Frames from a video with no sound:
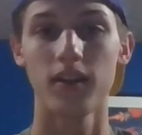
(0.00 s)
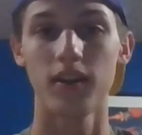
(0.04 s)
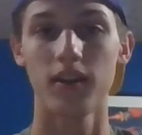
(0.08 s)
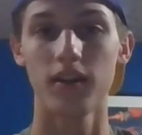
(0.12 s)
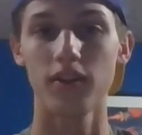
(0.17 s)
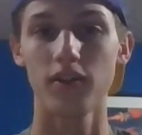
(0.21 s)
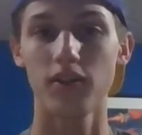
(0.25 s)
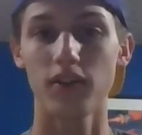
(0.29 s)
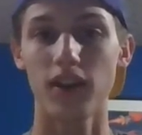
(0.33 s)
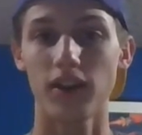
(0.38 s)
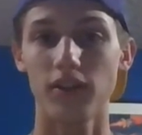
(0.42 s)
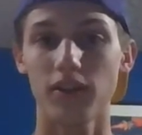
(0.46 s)

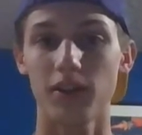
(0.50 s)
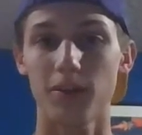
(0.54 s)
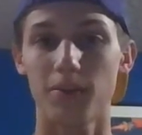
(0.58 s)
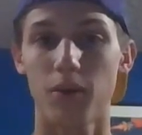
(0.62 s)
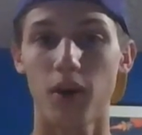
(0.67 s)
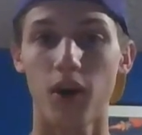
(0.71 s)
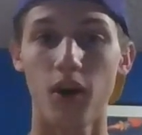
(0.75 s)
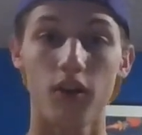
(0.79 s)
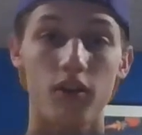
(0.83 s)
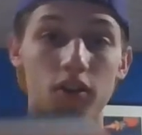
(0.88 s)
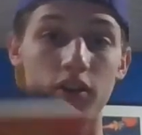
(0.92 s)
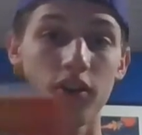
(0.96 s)
This is actually a
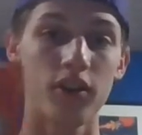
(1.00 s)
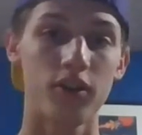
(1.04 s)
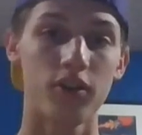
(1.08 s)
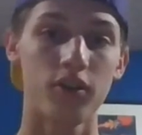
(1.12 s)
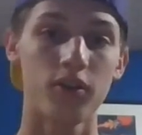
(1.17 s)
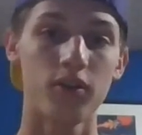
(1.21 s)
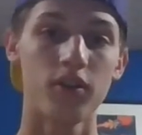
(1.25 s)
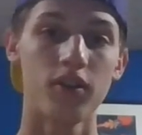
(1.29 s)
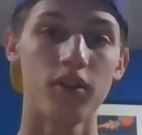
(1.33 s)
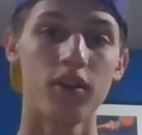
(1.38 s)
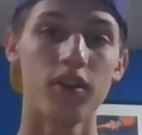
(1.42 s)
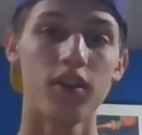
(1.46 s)
part
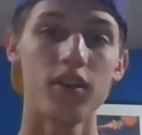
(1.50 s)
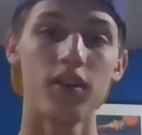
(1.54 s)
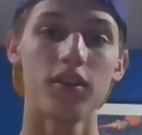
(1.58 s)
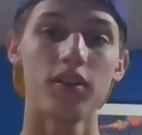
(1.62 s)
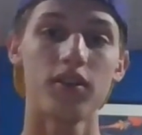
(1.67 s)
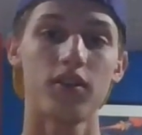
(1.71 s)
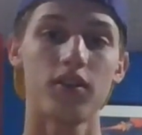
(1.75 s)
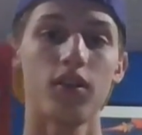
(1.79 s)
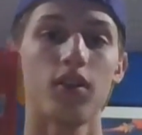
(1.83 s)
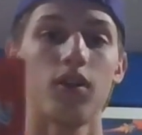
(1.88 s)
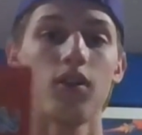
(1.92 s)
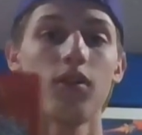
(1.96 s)
2,
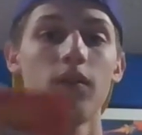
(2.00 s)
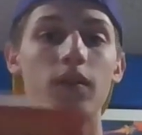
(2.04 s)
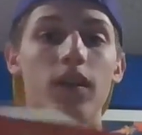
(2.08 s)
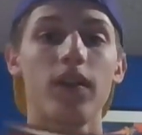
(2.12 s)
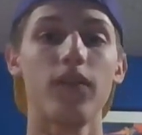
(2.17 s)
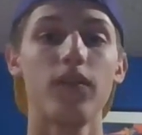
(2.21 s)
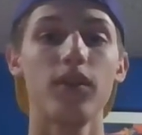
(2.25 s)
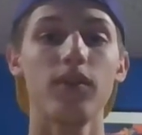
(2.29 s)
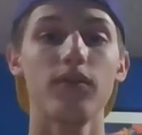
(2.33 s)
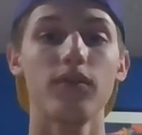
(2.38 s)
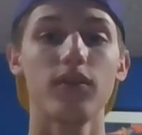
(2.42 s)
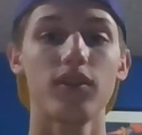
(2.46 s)
so
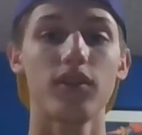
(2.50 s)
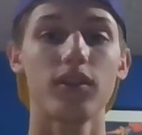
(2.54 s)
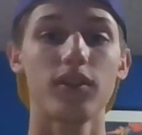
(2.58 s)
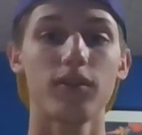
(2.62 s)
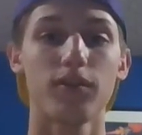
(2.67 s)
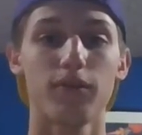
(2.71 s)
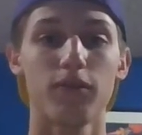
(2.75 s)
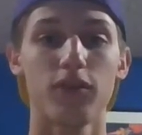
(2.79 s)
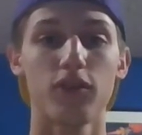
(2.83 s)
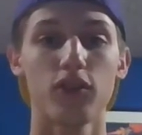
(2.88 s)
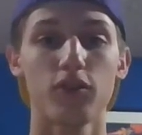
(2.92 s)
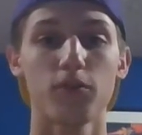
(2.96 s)
if you haven't seen the
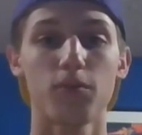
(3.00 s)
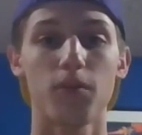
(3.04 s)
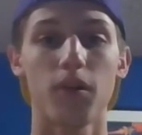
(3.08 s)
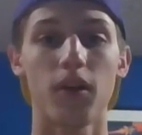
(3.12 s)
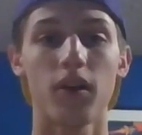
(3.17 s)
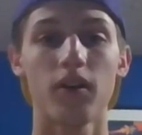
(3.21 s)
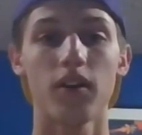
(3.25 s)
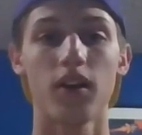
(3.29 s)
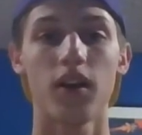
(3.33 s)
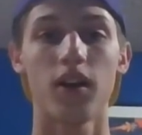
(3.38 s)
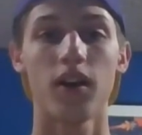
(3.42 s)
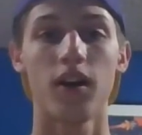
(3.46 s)
first
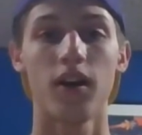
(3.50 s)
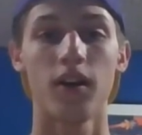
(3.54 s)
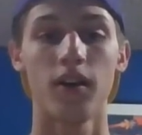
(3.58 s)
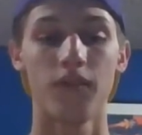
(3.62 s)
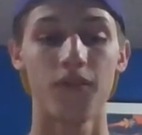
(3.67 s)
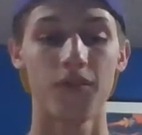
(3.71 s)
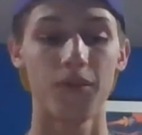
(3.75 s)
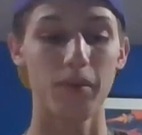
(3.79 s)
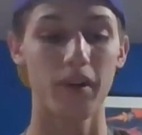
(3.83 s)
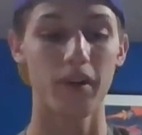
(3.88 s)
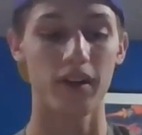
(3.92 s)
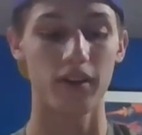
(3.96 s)
part,
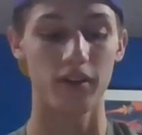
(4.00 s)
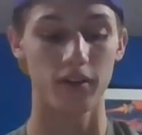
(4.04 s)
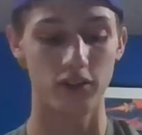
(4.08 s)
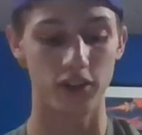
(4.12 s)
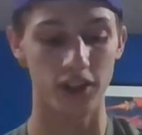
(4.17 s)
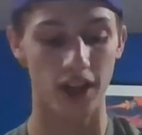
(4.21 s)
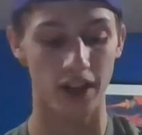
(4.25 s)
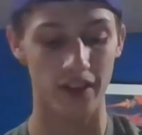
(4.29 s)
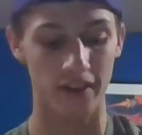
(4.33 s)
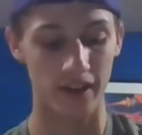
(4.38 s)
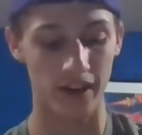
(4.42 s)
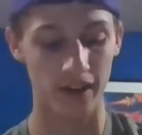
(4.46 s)
you better go
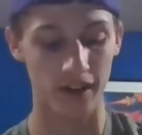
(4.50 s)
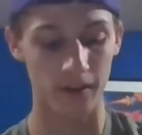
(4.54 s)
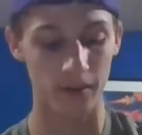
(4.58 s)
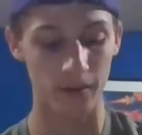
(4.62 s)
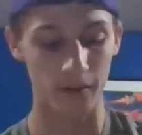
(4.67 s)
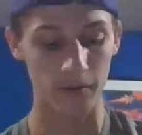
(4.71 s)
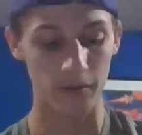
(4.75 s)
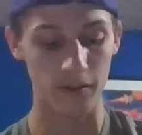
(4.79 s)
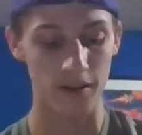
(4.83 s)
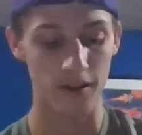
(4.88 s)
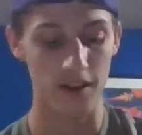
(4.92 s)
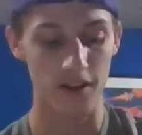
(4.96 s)
check that out.